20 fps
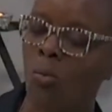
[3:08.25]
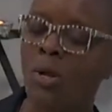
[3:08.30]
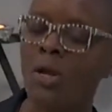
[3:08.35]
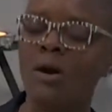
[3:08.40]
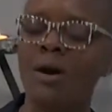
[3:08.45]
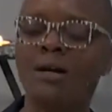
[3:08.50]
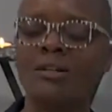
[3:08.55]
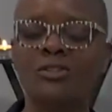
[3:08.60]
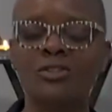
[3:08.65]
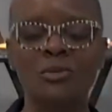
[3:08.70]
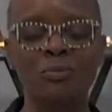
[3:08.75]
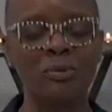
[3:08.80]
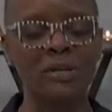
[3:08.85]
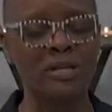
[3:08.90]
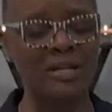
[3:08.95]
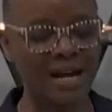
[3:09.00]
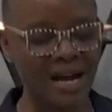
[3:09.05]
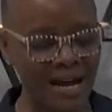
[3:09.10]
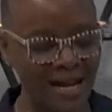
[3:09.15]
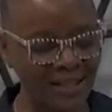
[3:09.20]
We are to be
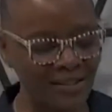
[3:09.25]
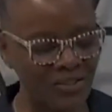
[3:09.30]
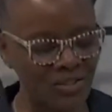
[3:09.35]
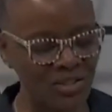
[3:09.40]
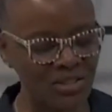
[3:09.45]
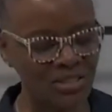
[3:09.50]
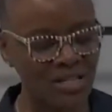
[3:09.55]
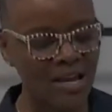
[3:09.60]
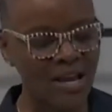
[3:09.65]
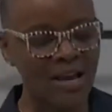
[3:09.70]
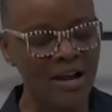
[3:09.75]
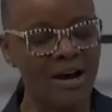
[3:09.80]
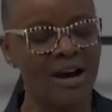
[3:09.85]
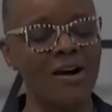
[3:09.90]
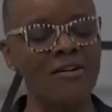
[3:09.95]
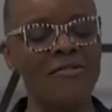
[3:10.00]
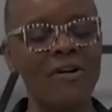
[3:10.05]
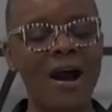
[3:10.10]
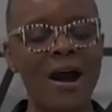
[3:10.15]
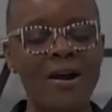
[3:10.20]
conscious
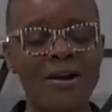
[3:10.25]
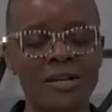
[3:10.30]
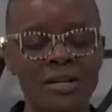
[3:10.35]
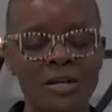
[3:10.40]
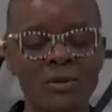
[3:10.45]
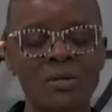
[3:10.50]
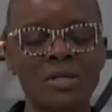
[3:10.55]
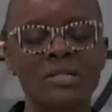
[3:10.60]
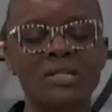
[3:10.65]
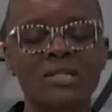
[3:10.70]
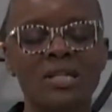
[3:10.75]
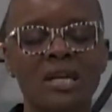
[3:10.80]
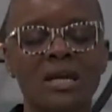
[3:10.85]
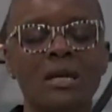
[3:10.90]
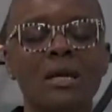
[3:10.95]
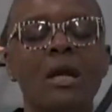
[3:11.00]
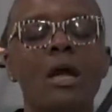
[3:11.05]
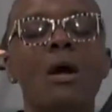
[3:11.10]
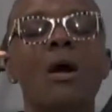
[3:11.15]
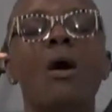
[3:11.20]
of our
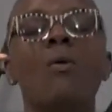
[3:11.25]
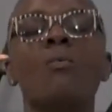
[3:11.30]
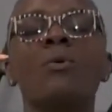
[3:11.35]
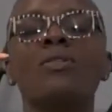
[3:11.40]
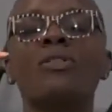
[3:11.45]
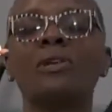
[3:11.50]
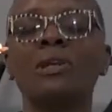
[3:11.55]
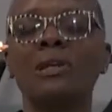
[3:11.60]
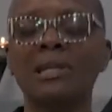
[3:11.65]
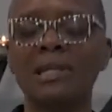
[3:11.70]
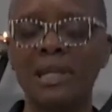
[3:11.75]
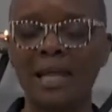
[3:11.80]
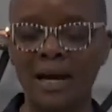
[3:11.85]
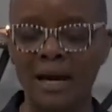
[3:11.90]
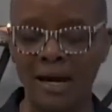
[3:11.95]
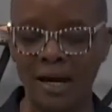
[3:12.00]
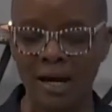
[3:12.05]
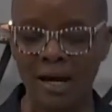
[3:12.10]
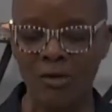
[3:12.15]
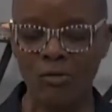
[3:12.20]
unity with
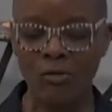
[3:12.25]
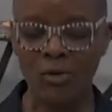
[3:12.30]
love.